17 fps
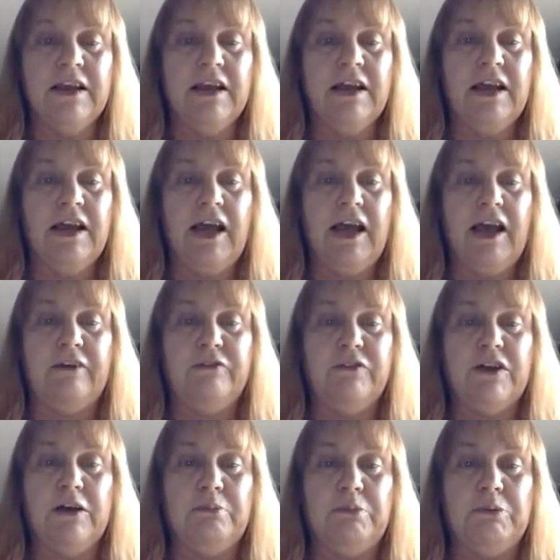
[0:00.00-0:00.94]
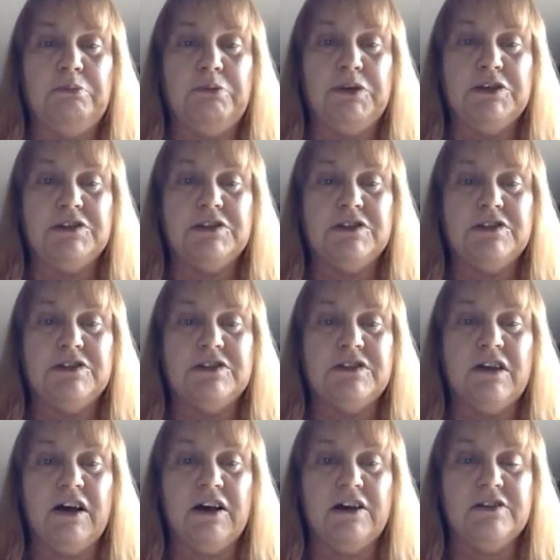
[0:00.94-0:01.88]
1/2 cup of pizza
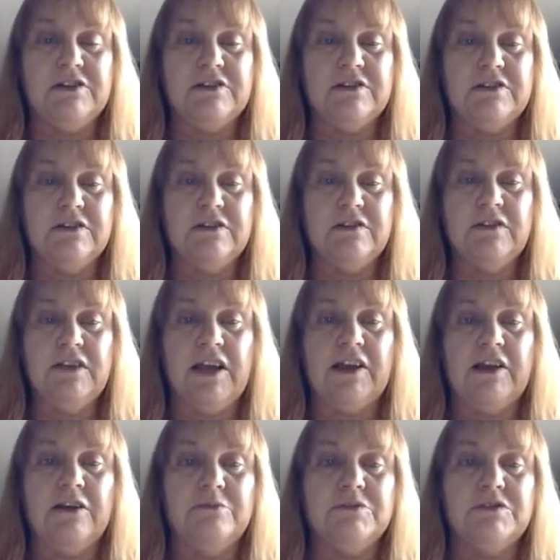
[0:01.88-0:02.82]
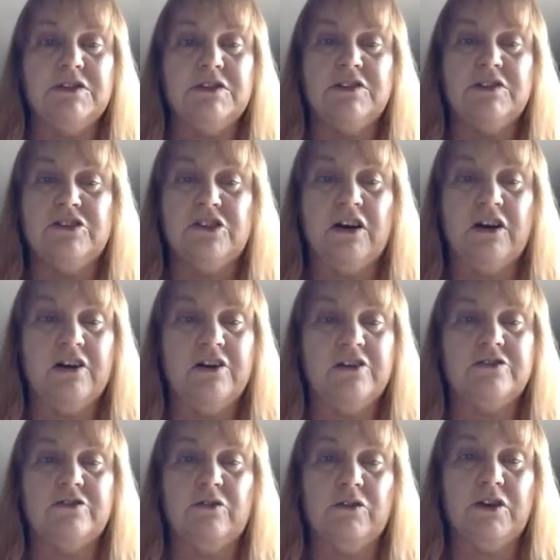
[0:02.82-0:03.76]
sauce. That comes in
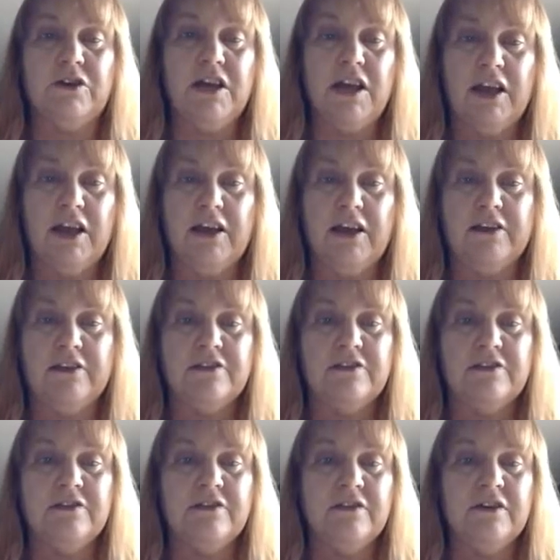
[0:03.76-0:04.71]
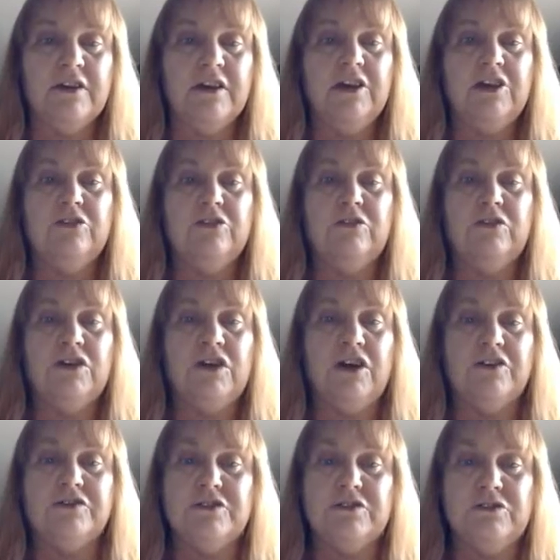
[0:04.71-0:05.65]
jars or cans. You could
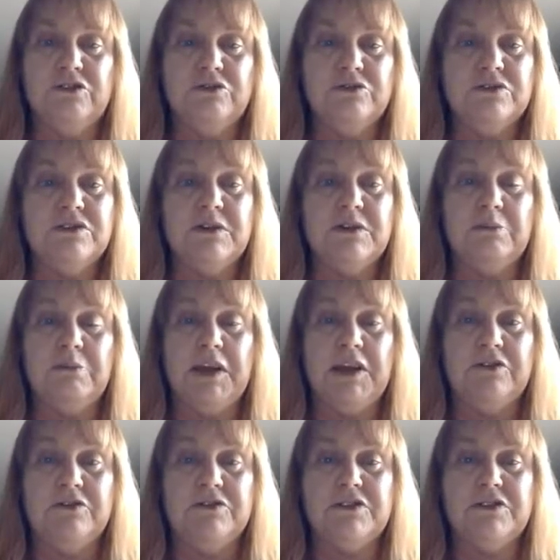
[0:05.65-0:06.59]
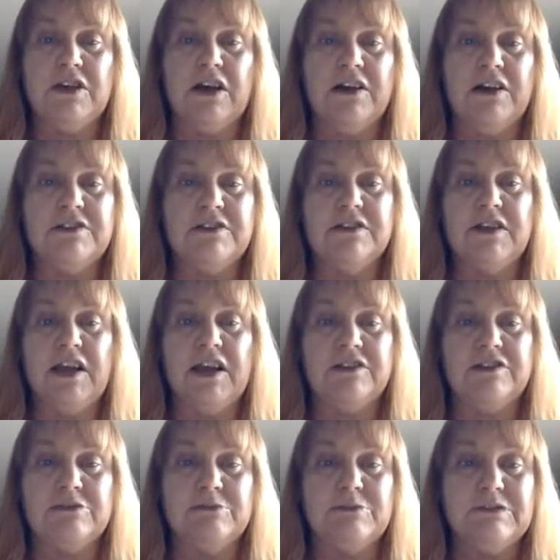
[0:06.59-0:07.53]
also use tomato sauce and add
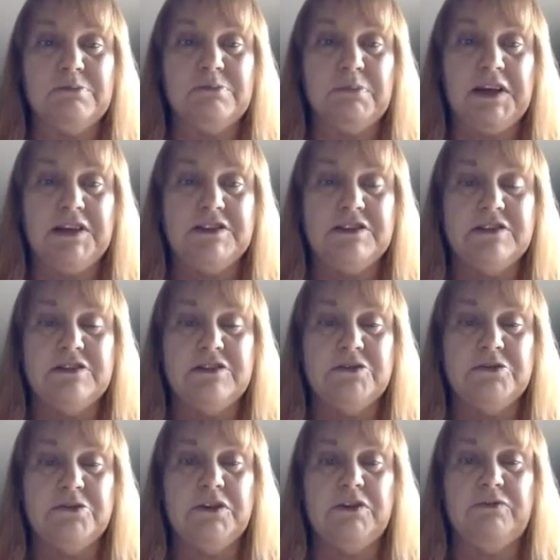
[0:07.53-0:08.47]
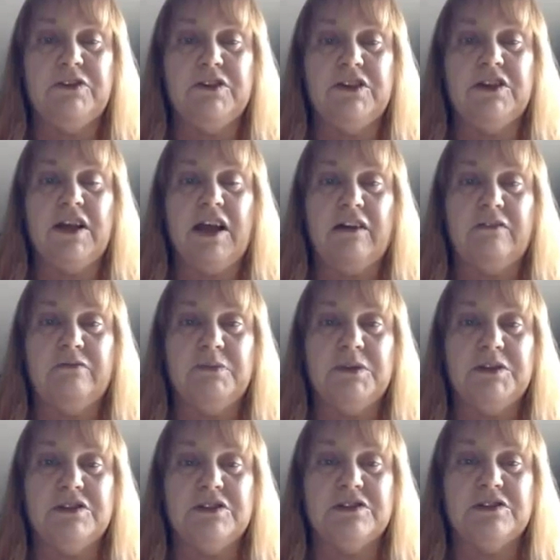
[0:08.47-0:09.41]
some spices to it if you didn't have
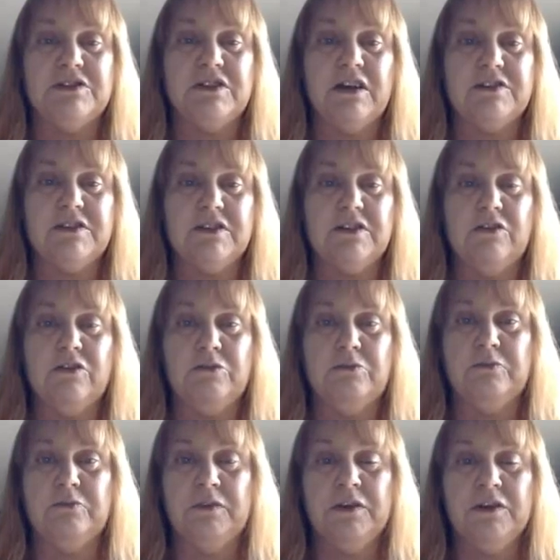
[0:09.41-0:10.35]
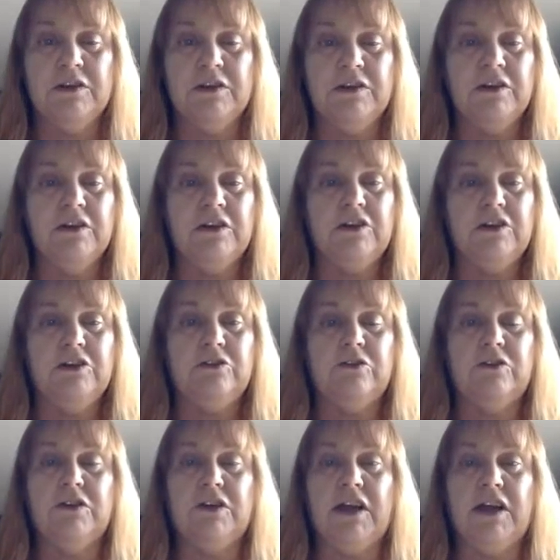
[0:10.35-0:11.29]
pizza sauce at home. You
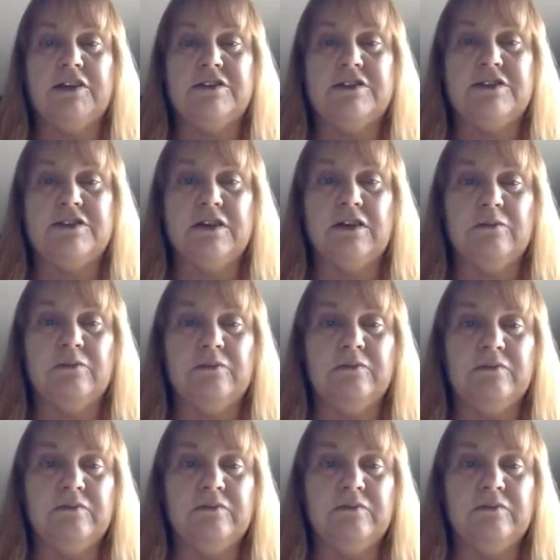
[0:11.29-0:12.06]
could add some